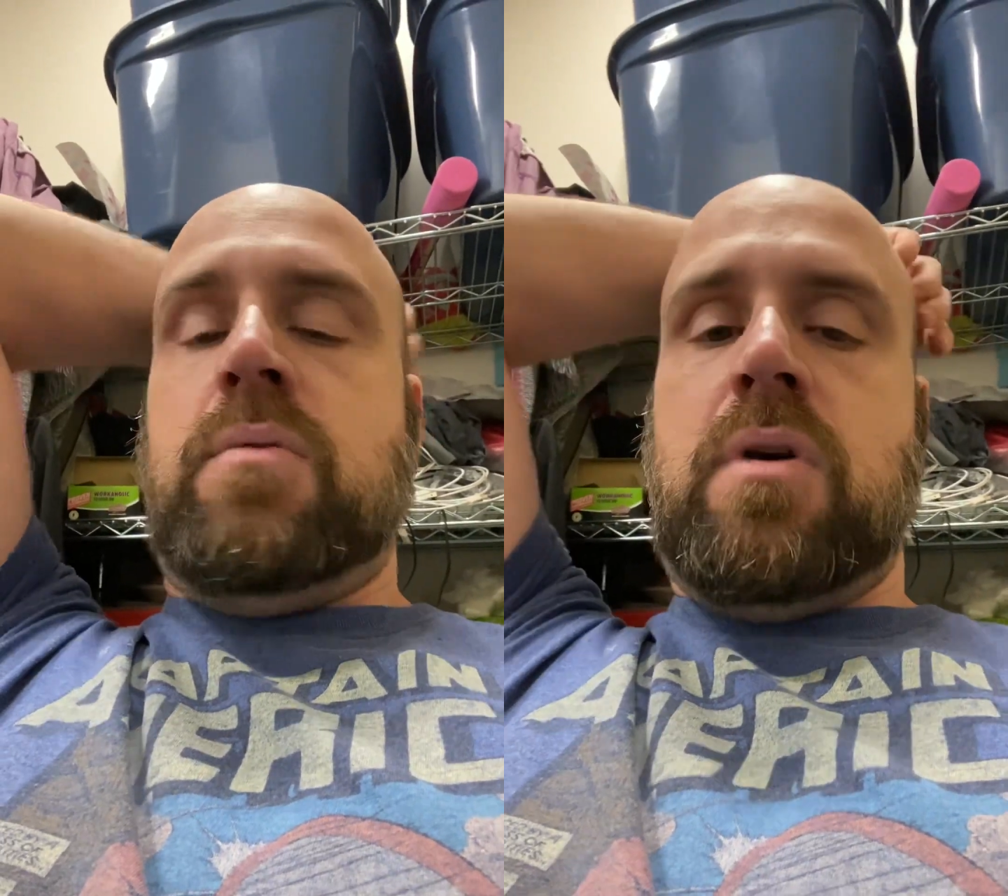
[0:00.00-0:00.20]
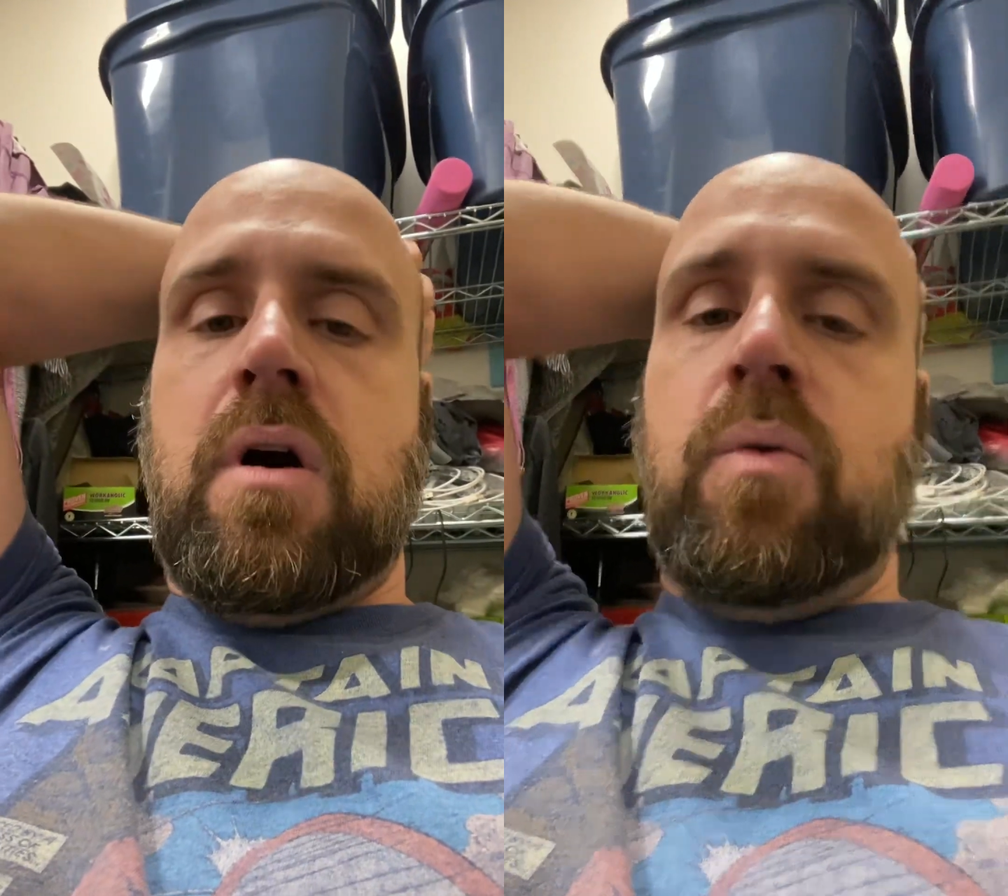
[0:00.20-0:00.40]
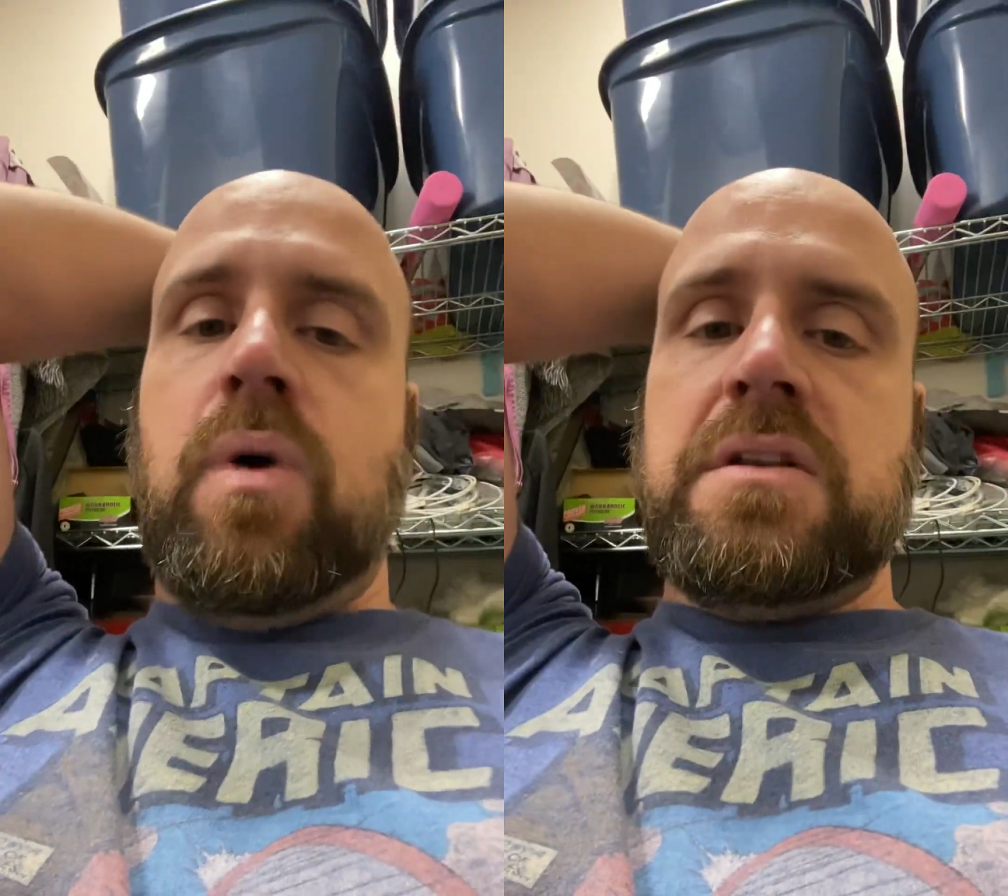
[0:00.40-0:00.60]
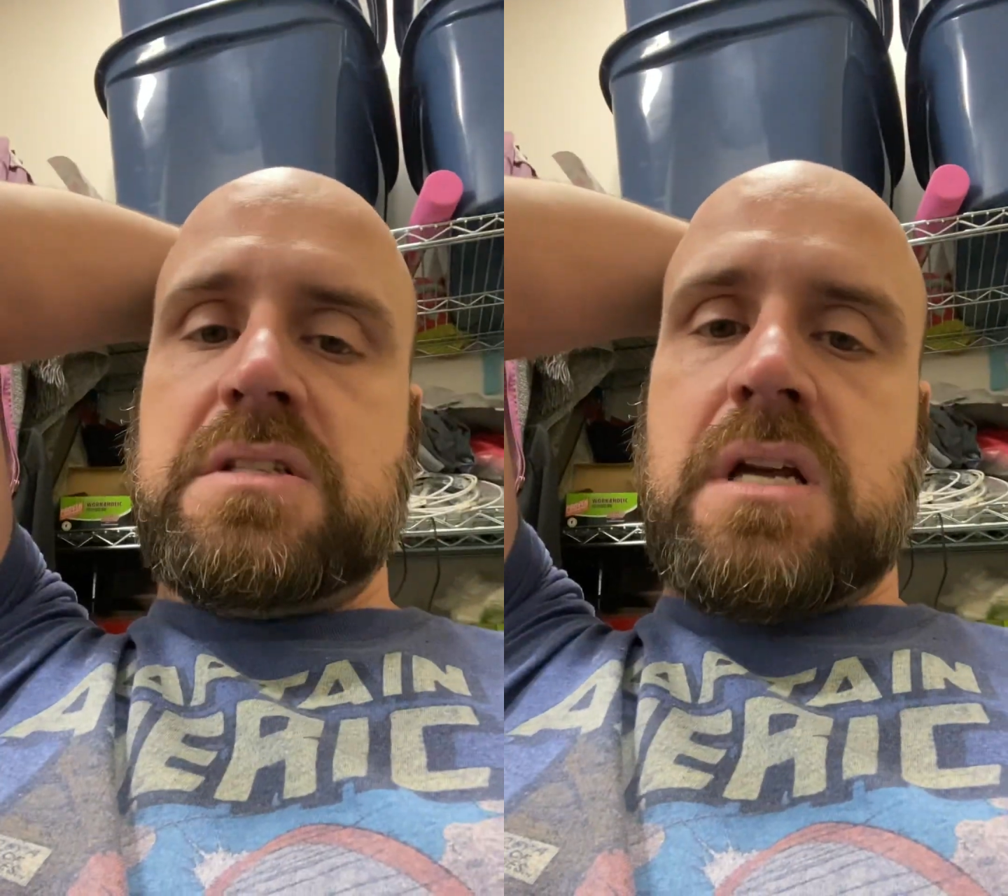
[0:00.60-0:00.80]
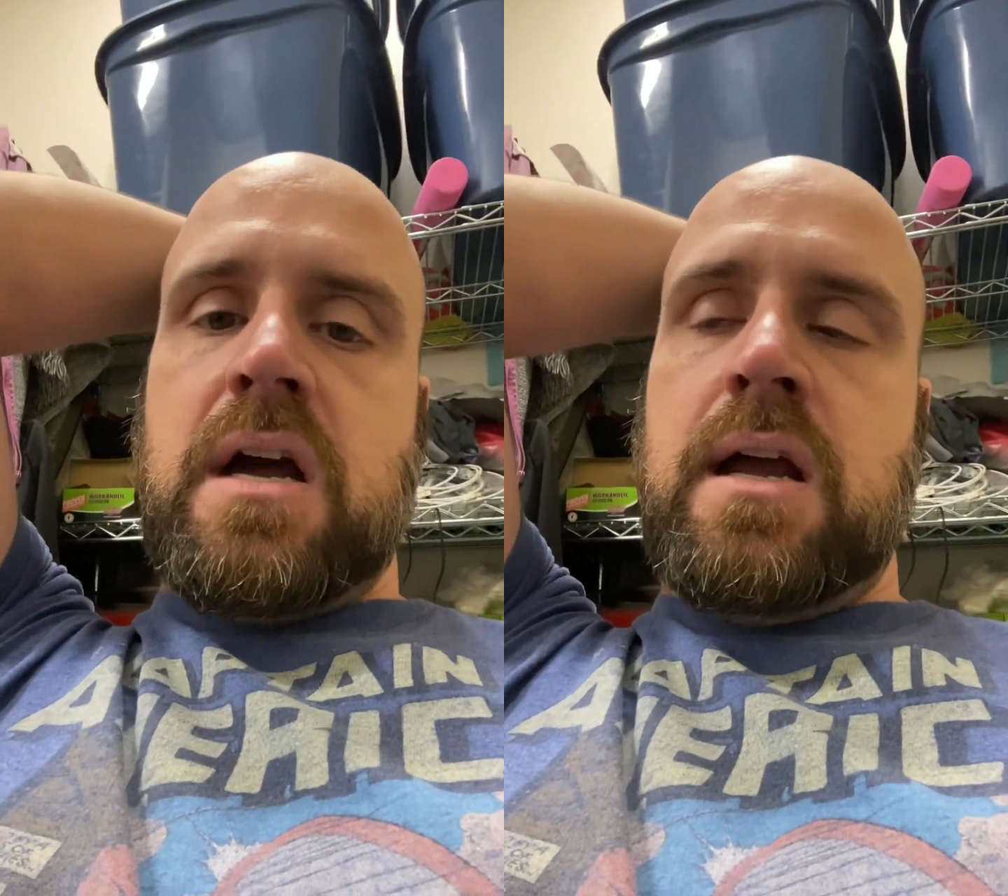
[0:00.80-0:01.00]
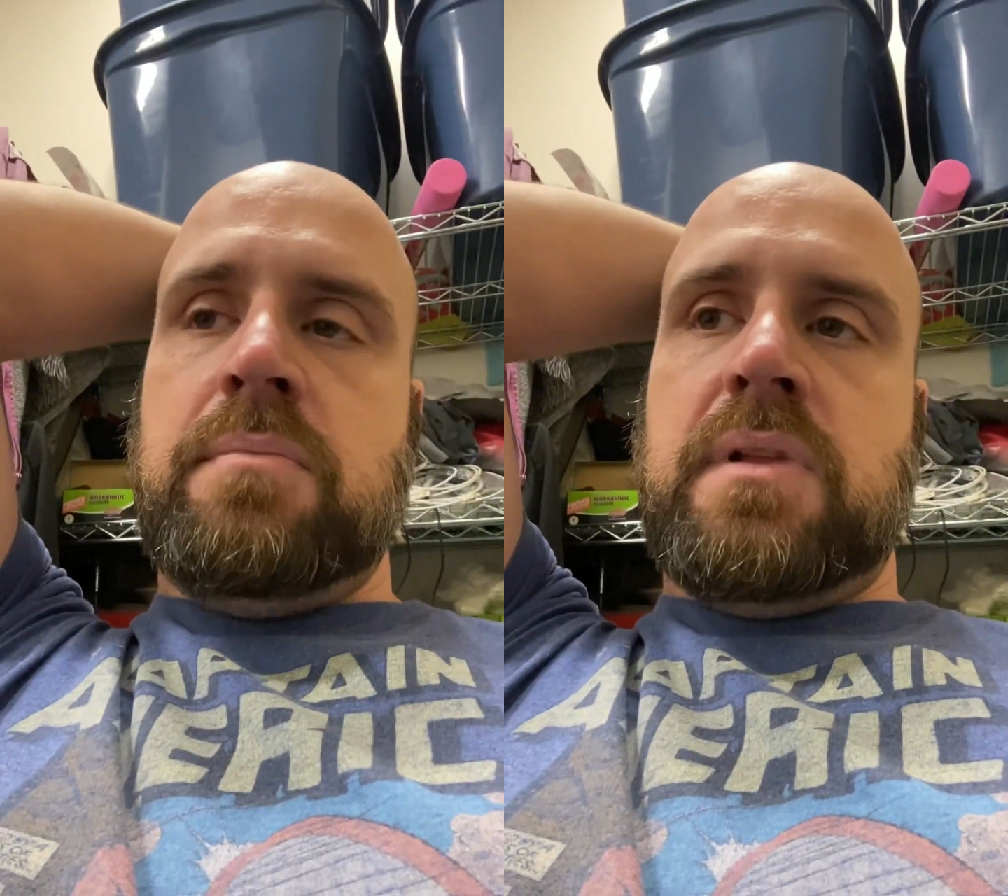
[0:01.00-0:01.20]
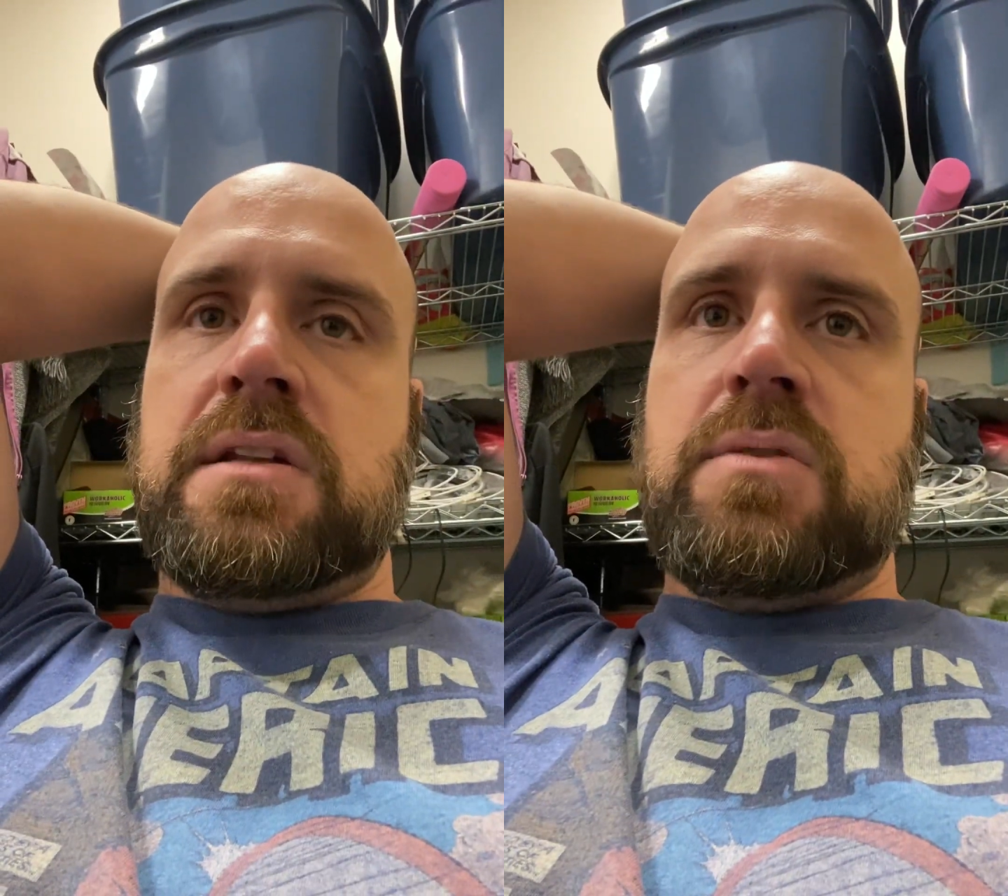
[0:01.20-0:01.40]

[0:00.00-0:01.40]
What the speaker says: were a one-time, like,